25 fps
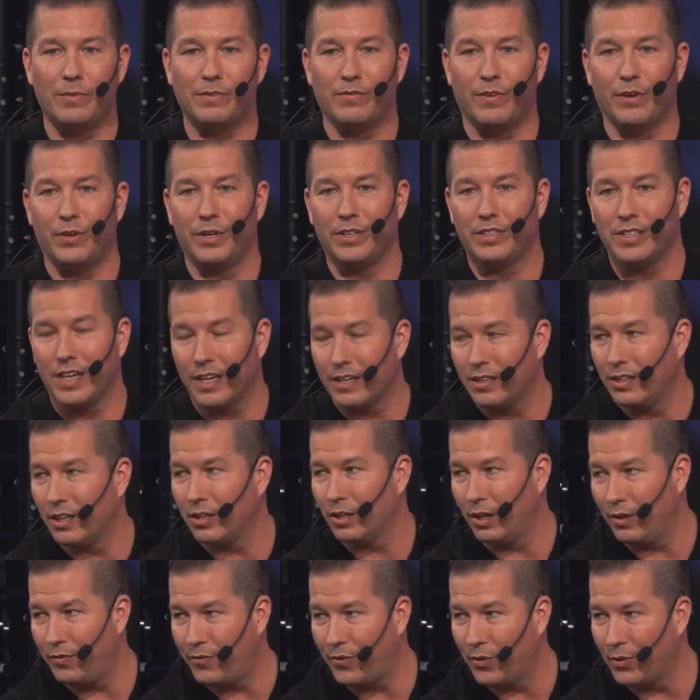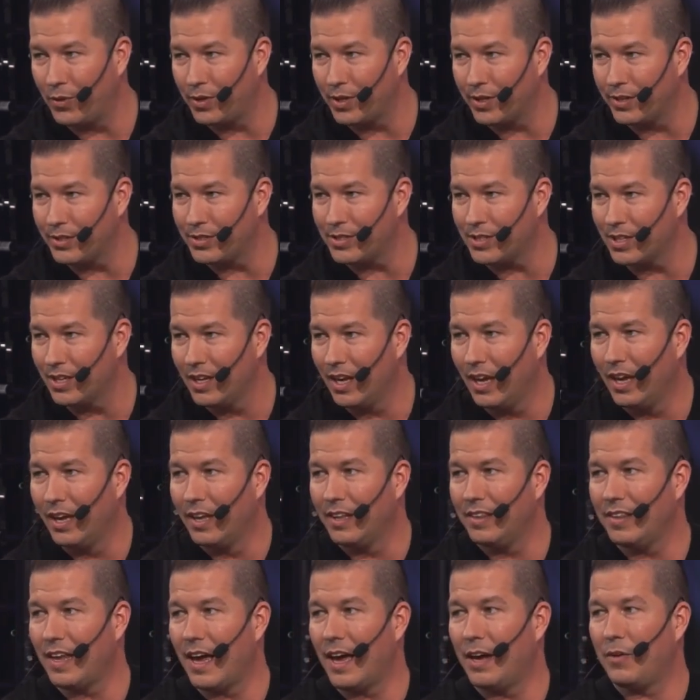very technically focused,
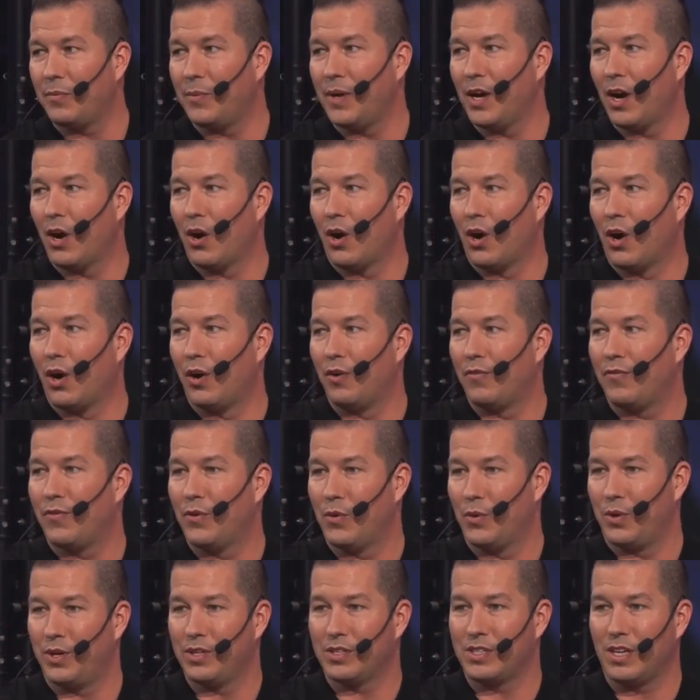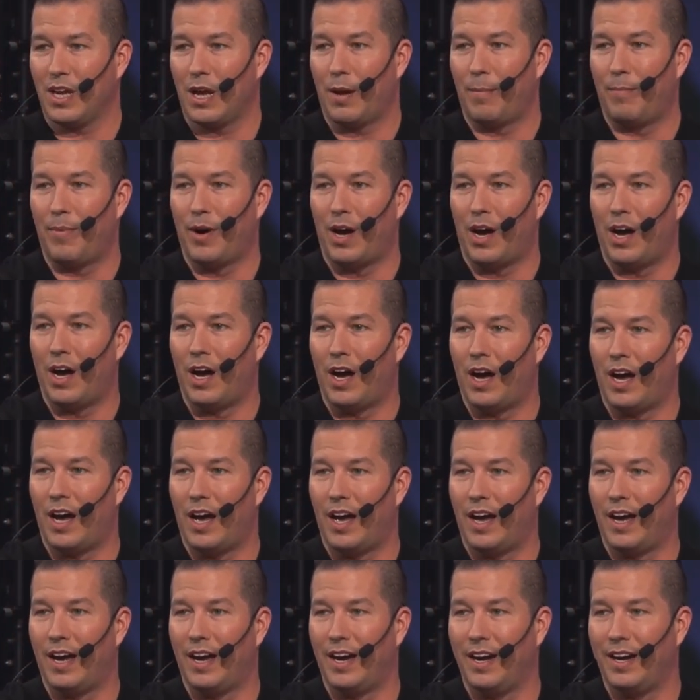that we are focusing
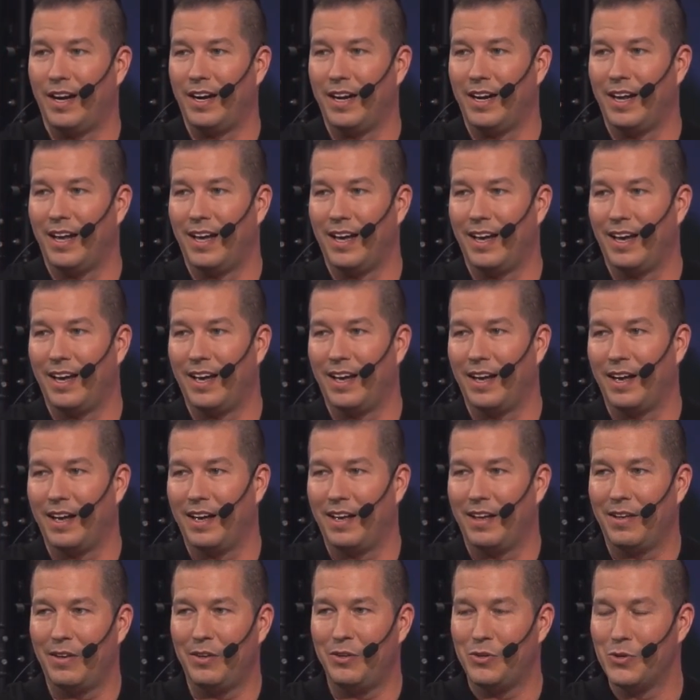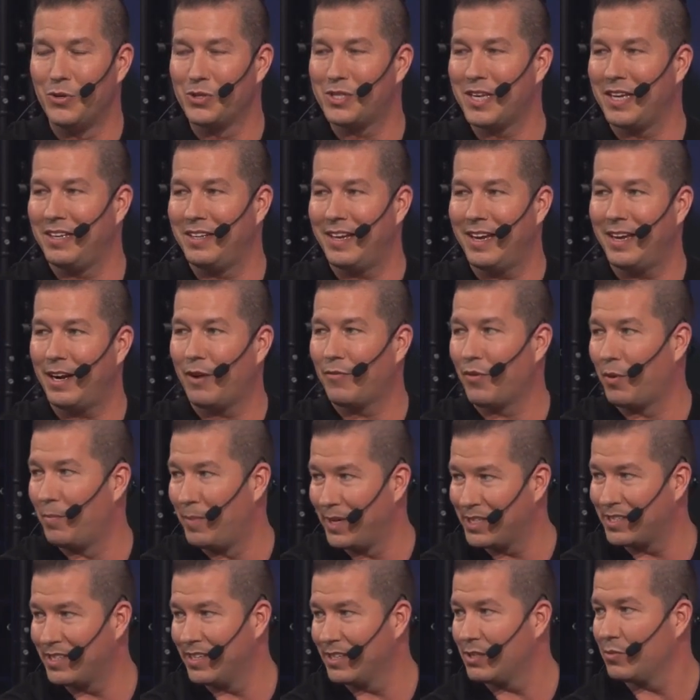upon using data for
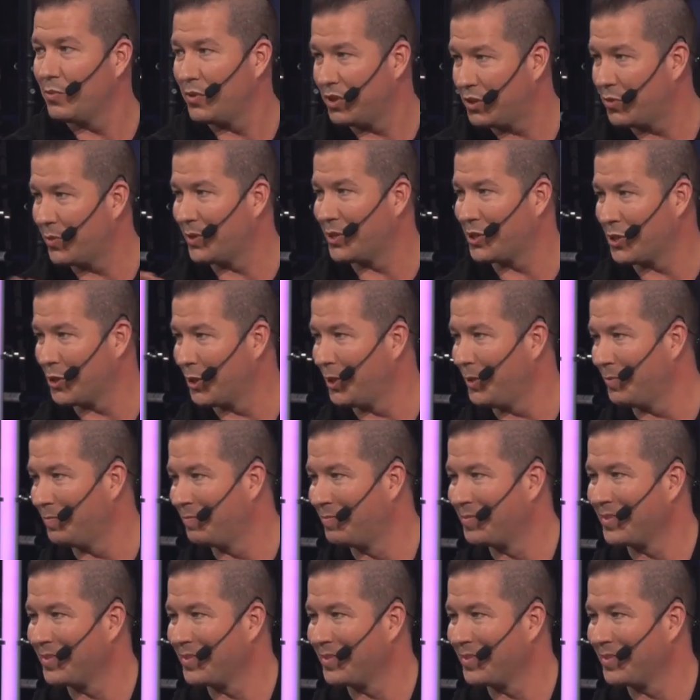business, which we should.